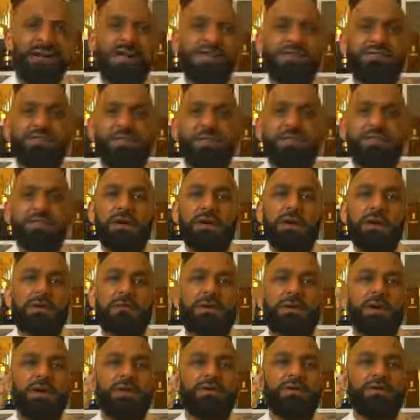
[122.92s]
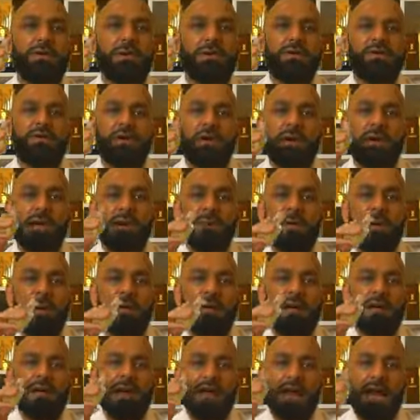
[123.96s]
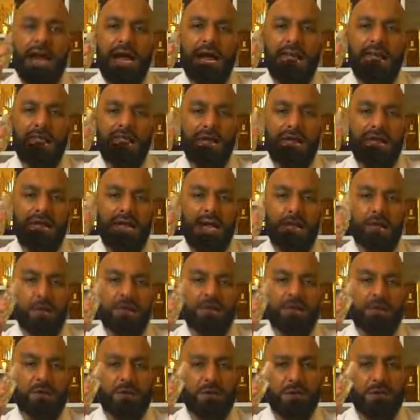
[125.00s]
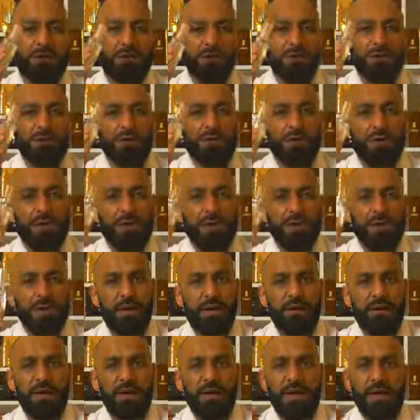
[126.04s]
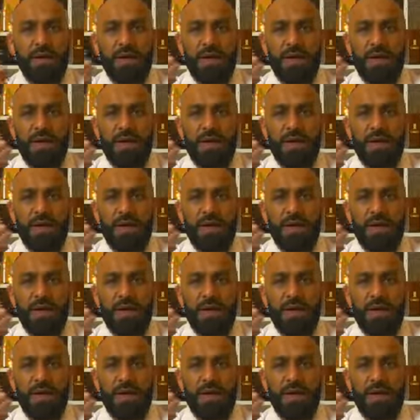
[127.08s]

is for £30 for a 30 ml, and 50 ml is going to cost you £40.